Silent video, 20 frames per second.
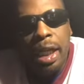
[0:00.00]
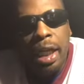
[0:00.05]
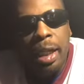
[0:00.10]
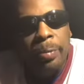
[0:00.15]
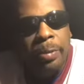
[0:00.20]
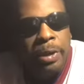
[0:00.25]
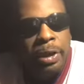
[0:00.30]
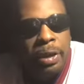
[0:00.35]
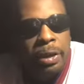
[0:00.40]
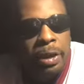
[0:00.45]

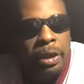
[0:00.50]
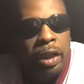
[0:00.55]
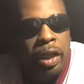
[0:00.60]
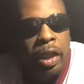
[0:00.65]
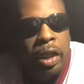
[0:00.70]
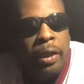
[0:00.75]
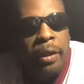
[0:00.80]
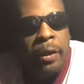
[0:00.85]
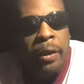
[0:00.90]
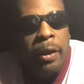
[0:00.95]
I'm so
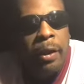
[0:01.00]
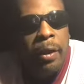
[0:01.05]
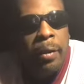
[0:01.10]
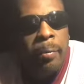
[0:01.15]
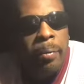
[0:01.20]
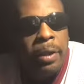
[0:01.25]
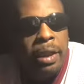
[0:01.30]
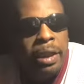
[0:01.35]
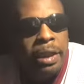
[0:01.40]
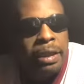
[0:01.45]
sorry.
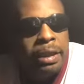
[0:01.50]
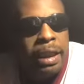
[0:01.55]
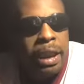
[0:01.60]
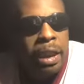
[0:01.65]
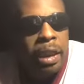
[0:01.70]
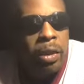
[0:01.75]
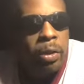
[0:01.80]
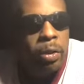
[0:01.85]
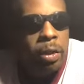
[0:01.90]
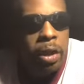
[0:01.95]
But he's out
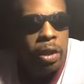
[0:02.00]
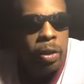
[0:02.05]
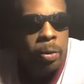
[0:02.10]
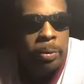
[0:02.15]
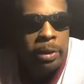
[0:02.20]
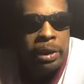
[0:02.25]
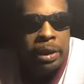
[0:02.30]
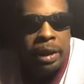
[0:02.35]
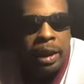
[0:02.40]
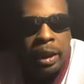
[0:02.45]
of
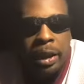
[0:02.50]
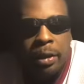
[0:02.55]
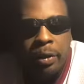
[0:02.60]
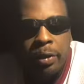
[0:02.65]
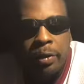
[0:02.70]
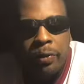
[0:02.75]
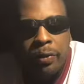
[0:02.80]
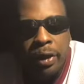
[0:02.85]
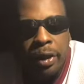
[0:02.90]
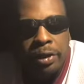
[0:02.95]
Oklahoma State
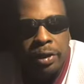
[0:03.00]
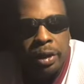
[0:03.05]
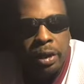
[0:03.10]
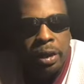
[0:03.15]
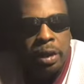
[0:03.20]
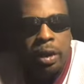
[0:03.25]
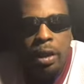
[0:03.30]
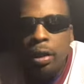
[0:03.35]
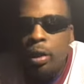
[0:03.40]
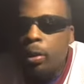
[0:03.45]
University.
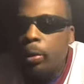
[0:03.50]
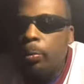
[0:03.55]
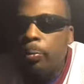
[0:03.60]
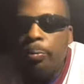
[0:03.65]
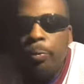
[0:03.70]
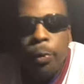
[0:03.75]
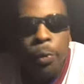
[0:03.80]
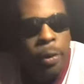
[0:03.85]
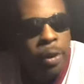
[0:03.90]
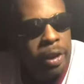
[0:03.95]

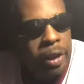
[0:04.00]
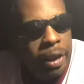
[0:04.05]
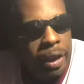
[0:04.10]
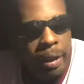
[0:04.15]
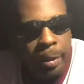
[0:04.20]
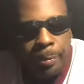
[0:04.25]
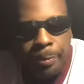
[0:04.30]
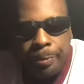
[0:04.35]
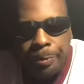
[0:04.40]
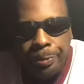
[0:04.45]
More
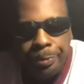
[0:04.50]
depth.